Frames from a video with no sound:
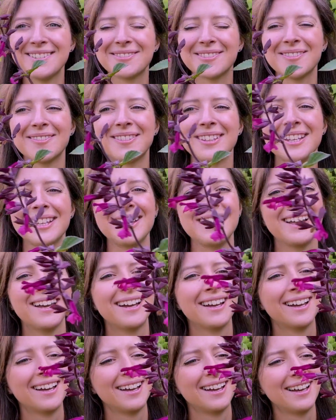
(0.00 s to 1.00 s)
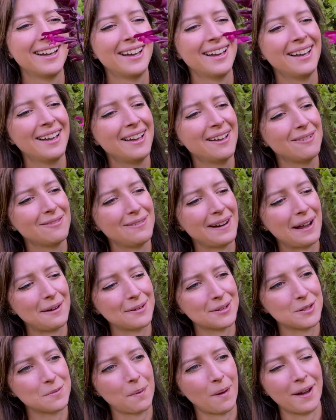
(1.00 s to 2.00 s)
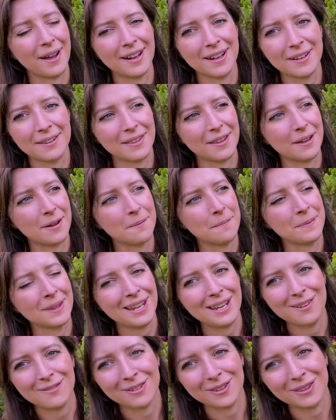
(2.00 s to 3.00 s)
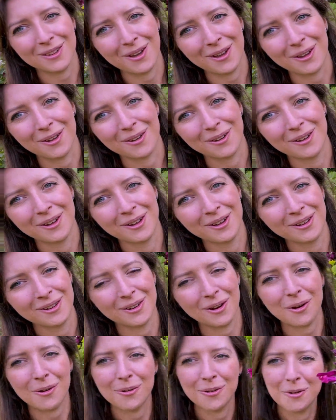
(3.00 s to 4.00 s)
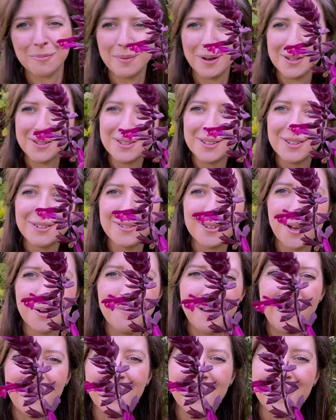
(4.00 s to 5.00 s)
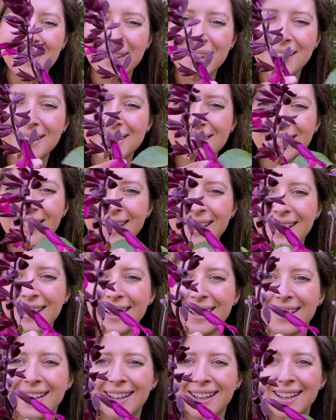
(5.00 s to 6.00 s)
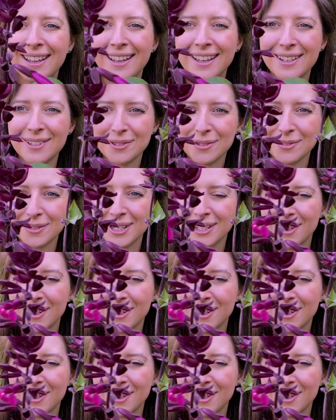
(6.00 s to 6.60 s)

from the flower spike that even though not all the buds have come out on this, it's already